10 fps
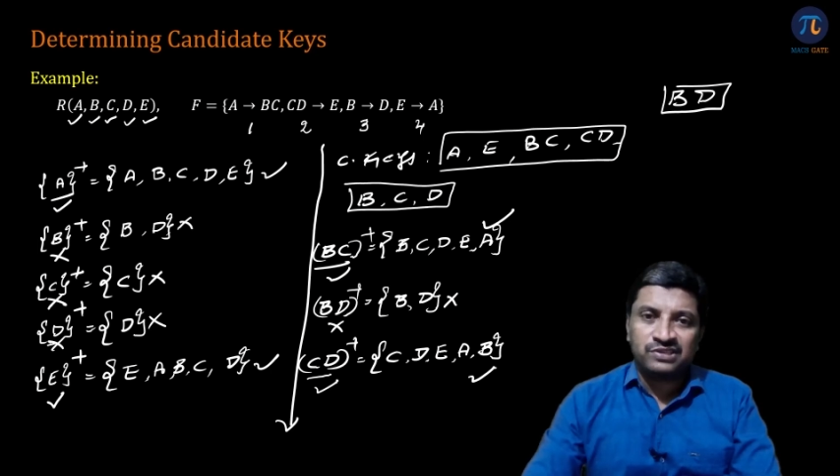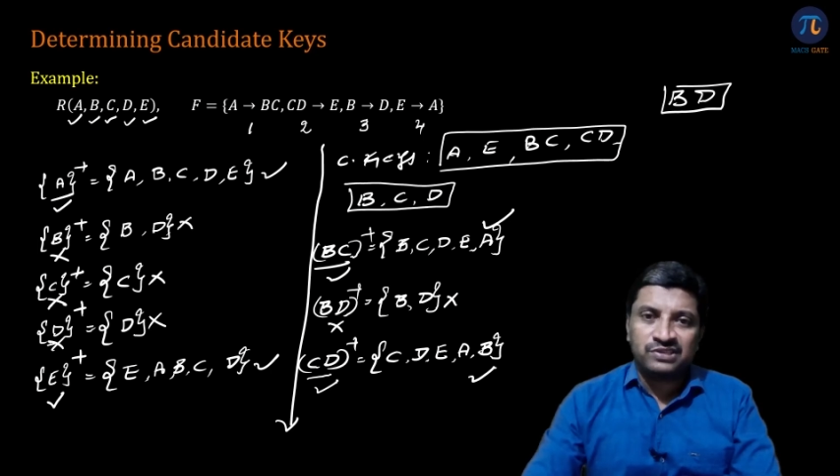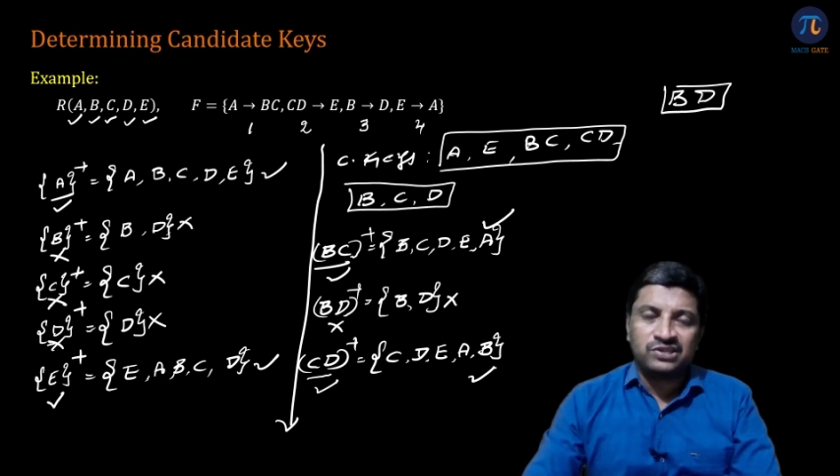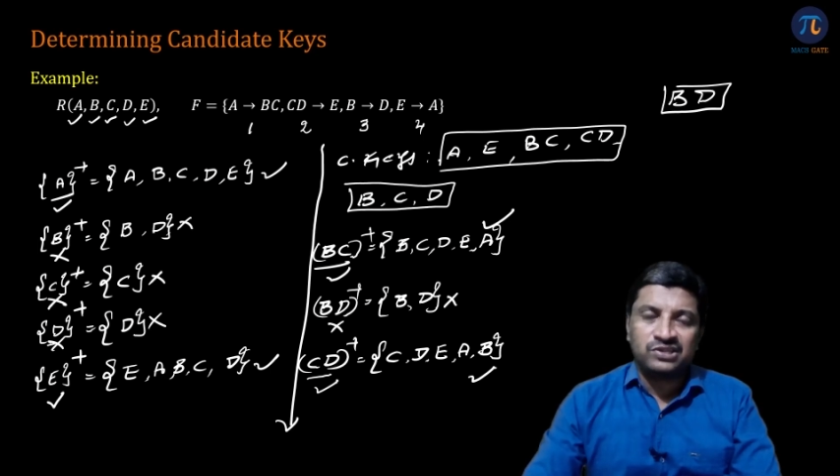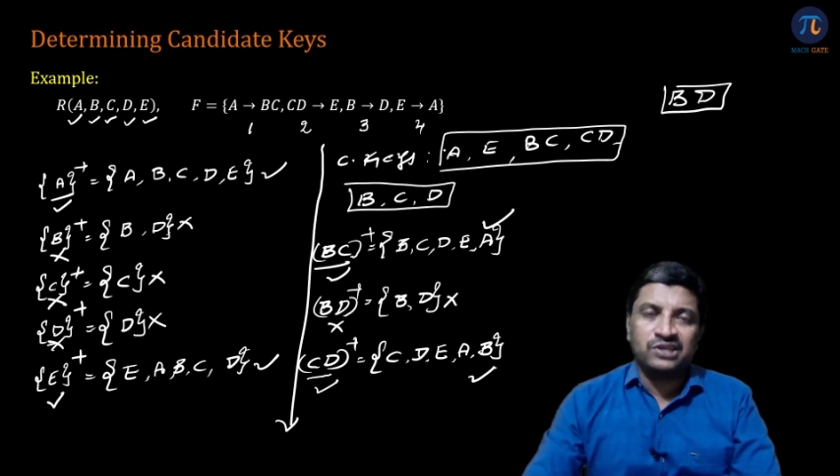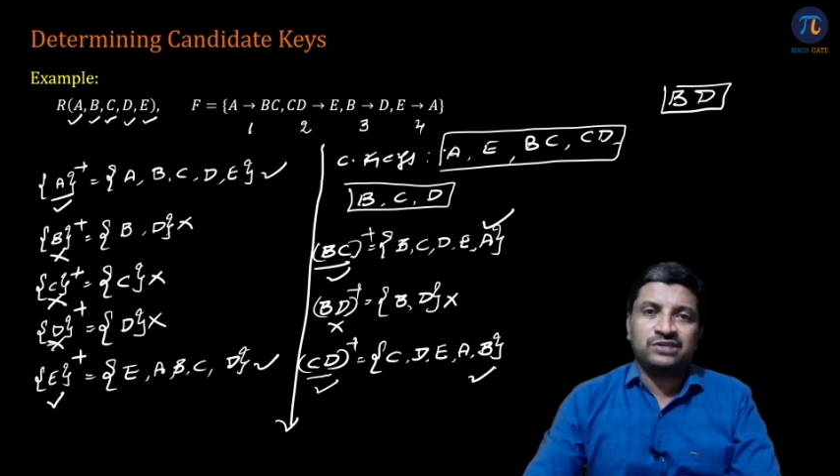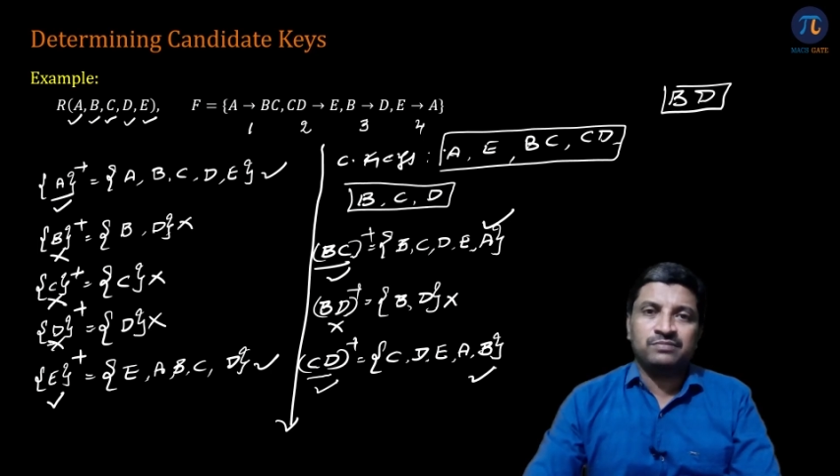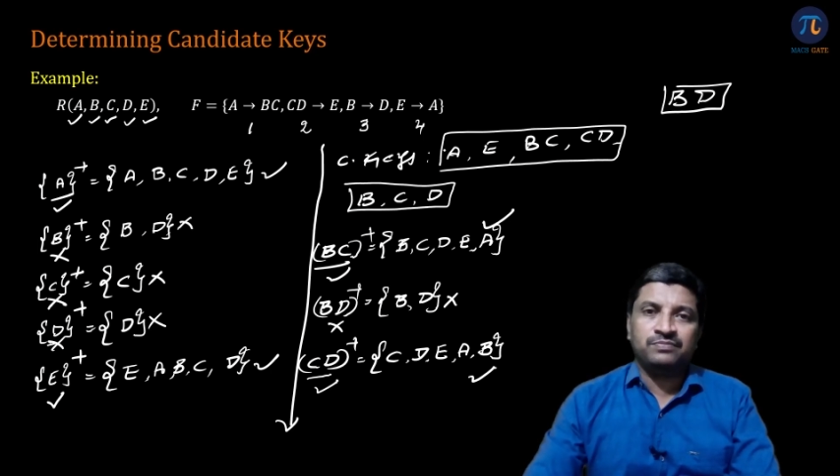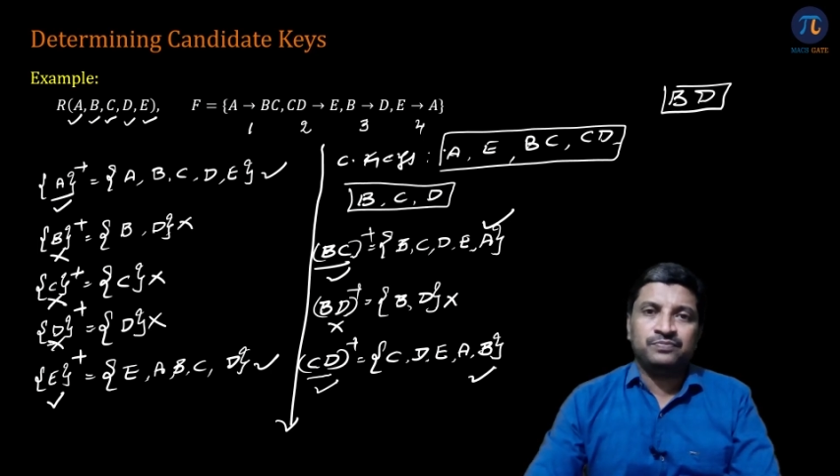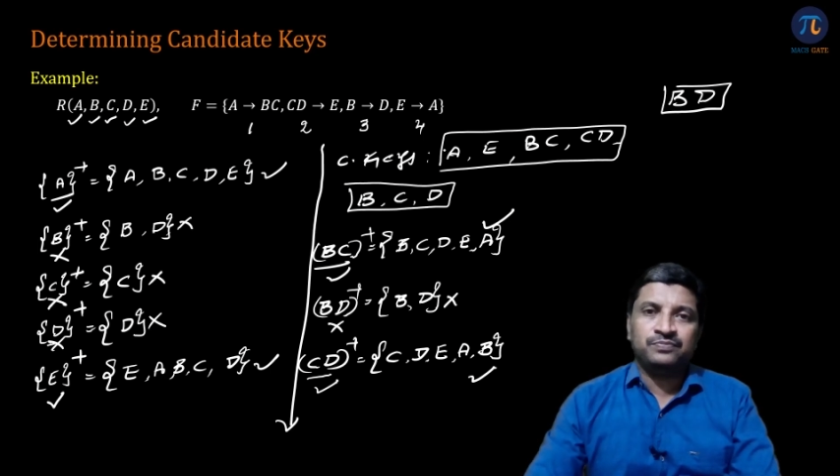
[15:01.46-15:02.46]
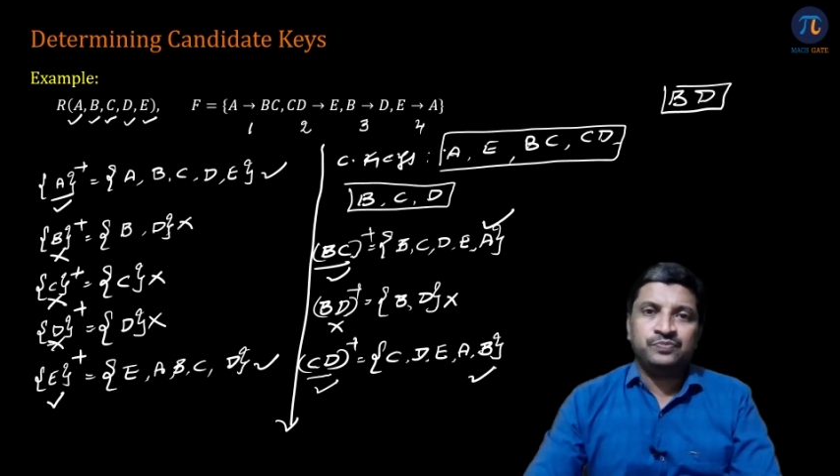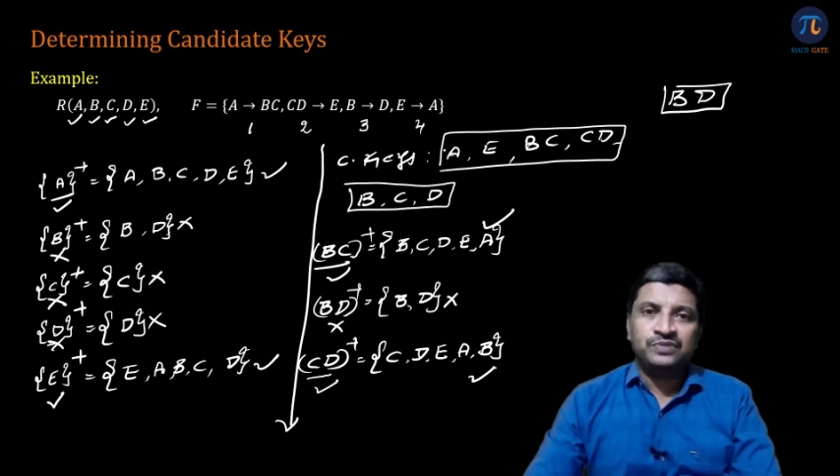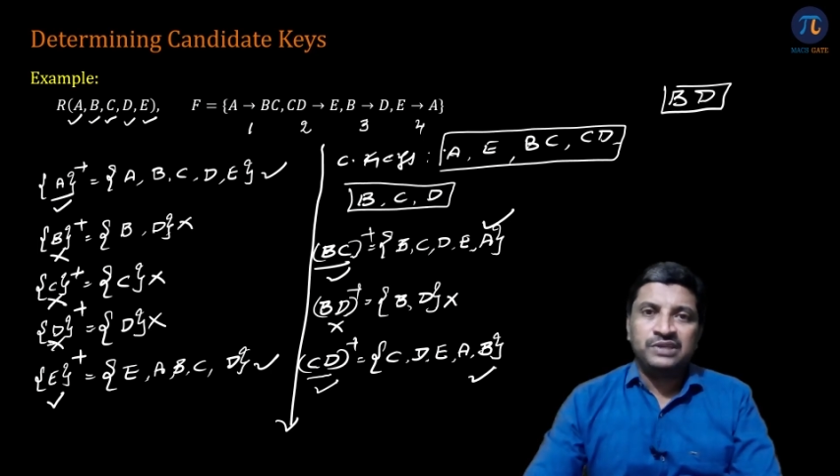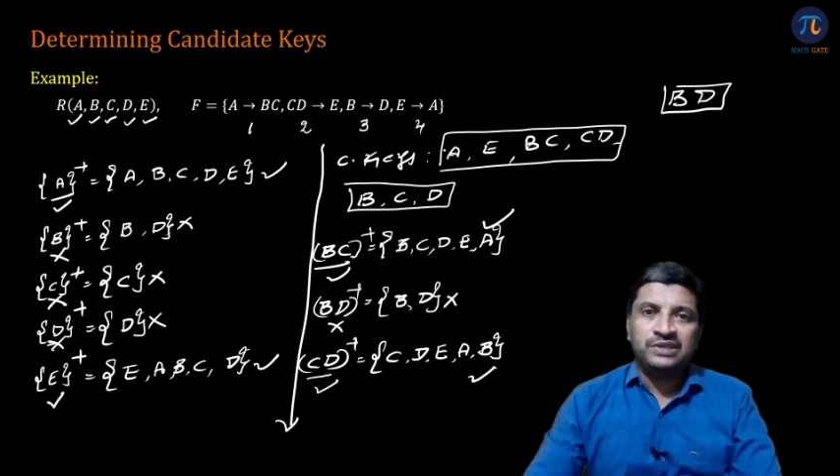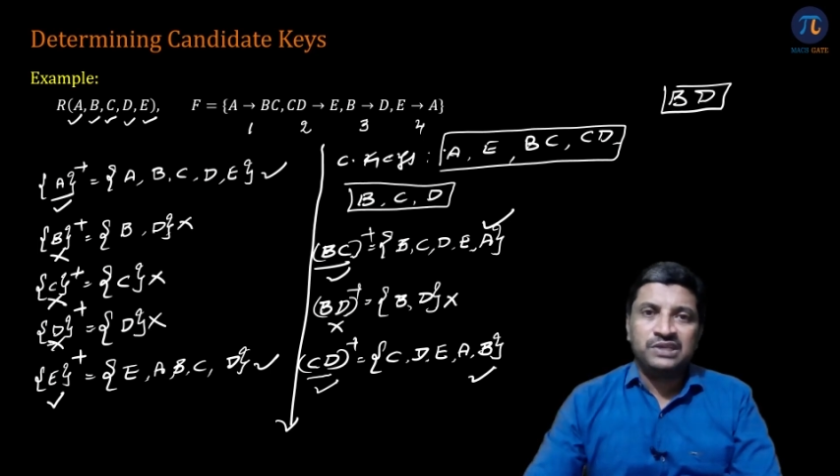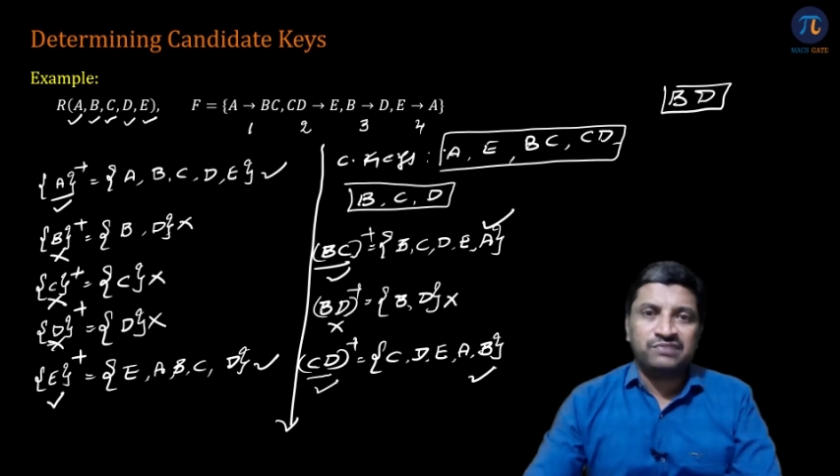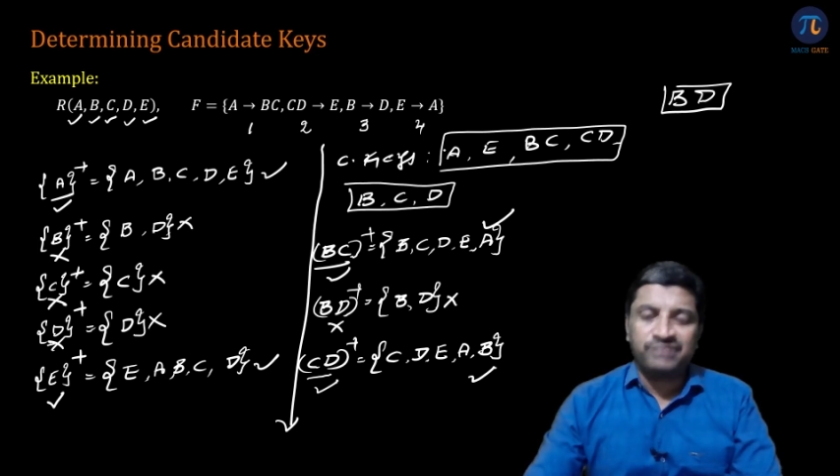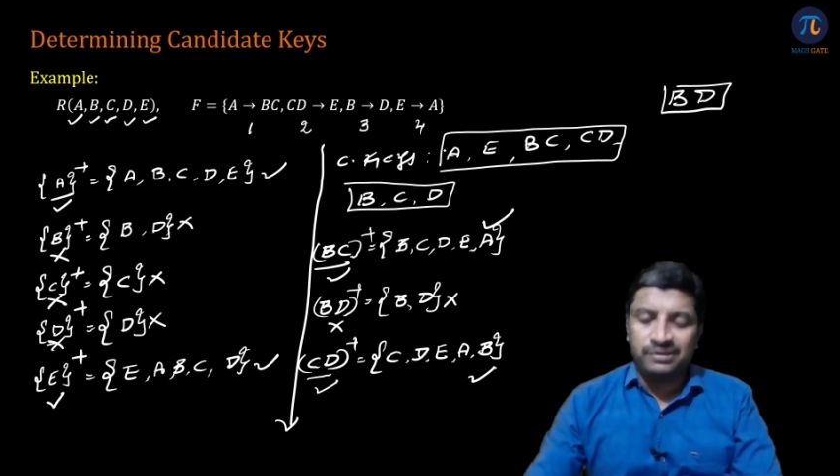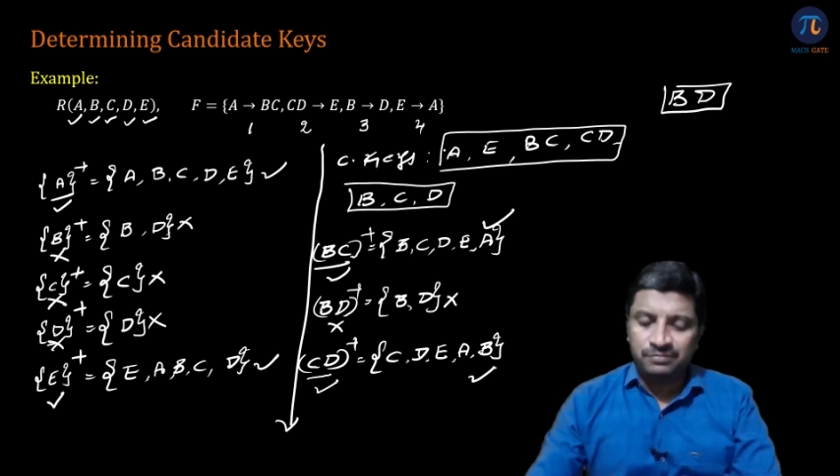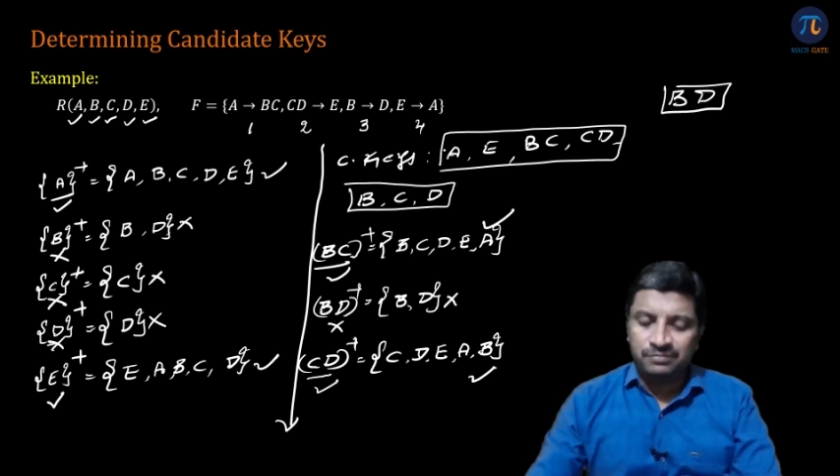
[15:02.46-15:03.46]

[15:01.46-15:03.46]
relation. Is it fine?